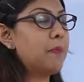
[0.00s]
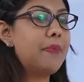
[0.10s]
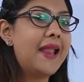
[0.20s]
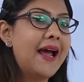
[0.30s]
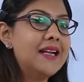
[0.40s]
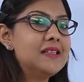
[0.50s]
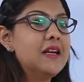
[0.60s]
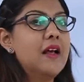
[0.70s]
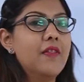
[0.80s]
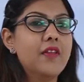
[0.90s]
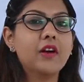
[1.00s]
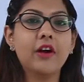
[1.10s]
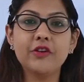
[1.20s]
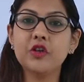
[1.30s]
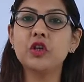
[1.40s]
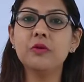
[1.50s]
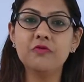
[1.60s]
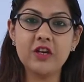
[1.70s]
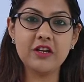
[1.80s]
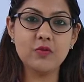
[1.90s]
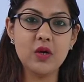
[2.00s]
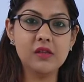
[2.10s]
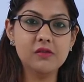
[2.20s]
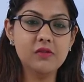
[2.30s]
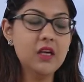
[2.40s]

planned the curriculum very well.